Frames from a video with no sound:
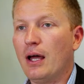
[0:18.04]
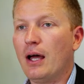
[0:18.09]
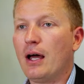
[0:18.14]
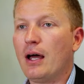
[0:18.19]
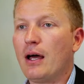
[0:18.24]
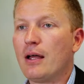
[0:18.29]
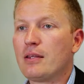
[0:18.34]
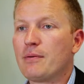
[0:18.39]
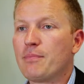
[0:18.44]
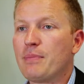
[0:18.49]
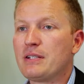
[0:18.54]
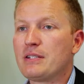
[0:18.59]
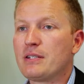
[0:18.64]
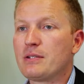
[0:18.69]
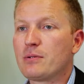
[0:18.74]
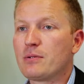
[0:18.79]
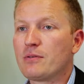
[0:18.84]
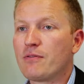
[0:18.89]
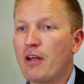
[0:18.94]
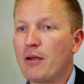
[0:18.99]
the
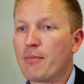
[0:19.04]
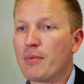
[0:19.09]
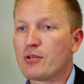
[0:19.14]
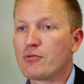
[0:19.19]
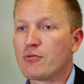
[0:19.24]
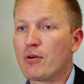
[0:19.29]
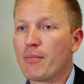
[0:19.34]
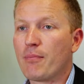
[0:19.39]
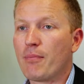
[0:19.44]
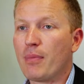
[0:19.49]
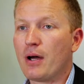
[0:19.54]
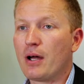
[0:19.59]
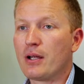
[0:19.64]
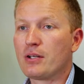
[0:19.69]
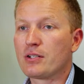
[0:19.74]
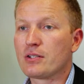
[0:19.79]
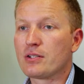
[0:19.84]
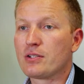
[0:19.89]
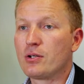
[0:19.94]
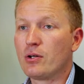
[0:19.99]
business was very much run by
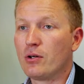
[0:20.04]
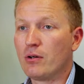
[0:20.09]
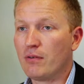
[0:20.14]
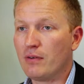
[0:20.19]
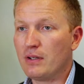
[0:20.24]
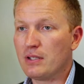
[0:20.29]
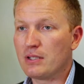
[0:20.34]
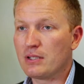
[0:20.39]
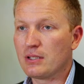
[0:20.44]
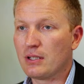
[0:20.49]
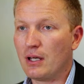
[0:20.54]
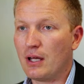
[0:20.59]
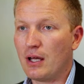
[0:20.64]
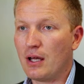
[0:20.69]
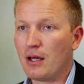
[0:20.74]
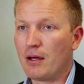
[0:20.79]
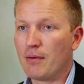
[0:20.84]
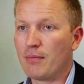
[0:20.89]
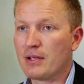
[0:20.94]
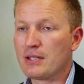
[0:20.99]
just two of us,
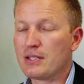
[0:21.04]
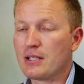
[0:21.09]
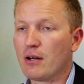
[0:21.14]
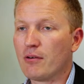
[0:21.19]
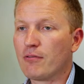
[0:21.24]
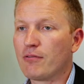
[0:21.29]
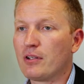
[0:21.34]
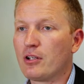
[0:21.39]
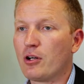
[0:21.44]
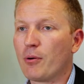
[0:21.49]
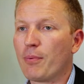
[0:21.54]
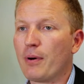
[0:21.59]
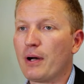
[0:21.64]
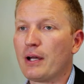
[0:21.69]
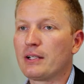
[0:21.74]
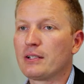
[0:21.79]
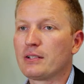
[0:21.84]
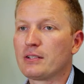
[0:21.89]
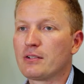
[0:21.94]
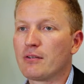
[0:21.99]
myself and the
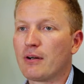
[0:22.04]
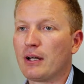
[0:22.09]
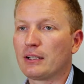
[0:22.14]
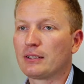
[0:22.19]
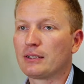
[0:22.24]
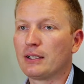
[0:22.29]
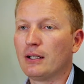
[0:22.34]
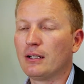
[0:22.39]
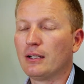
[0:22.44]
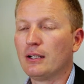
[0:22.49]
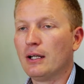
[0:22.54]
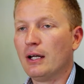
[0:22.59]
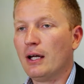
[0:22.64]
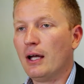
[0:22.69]
operations director.